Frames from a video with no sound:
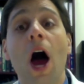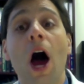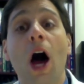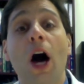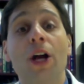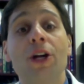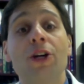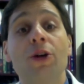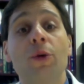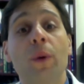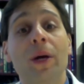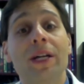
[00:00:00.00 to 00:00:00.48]

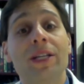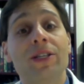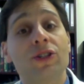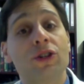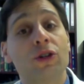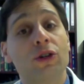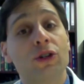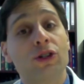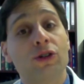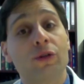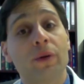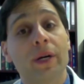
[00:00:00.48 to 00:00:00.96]
underwent
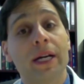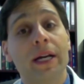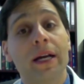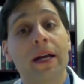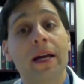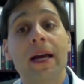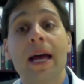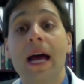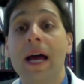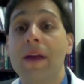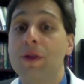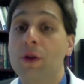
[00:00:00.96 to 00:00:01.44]
surgery
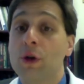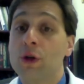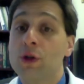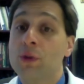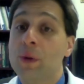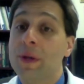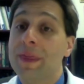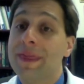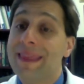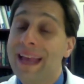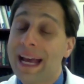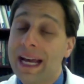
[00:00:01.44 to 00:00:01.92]
and those
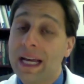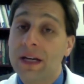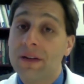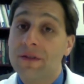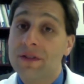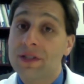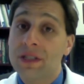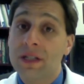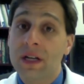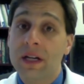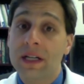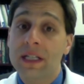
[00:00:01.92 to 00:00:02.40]
with negative
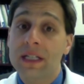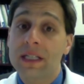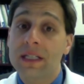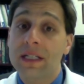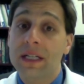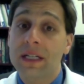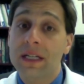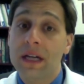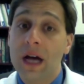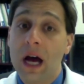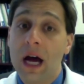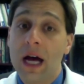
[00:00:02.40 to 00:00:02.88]
studies
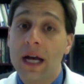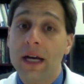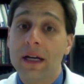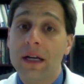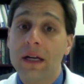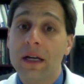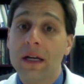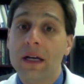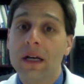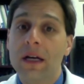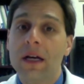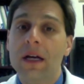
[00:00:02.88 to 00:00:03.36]
did not,
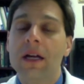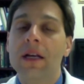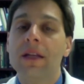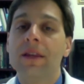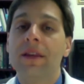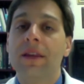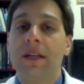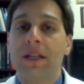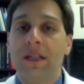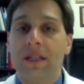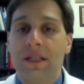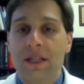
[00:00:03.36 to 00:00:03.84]

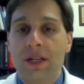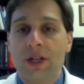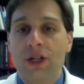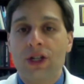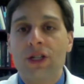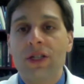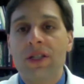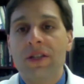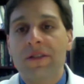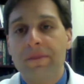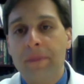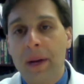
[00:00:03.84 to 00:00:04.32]
the decisions of